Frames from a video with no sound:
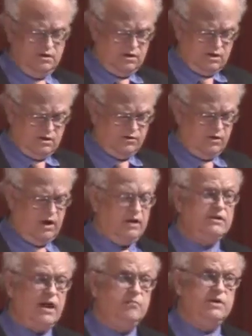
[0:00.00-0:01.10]
Uh,
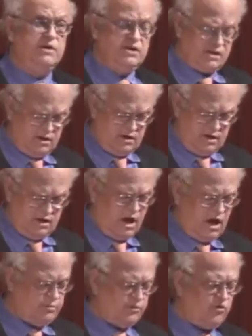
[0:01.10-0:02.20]
and that means uh,
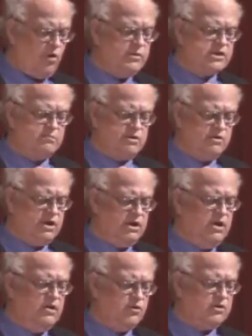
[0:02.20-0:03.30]
high performance computing
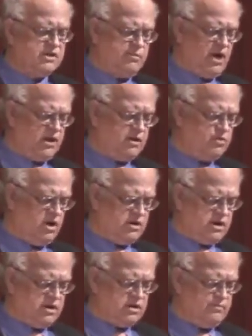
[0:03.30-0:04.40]
for symbolic
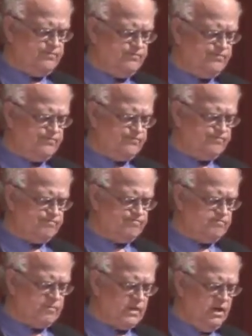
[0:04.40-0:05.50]
processing.
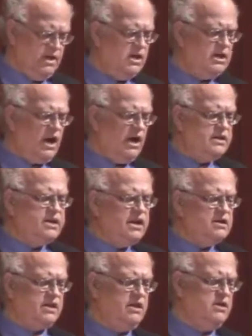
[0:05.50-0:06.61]
The
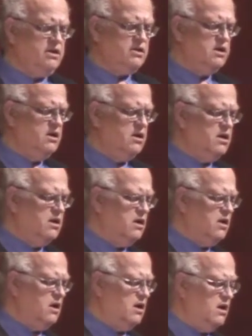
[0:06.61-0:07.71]
ideas here
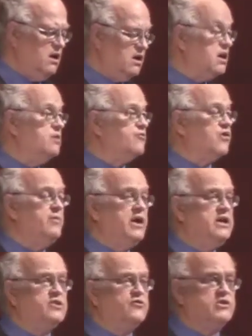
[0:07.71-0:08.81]
come from
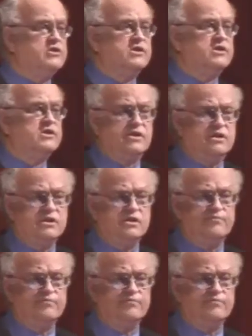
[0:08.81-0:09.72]
many different sources.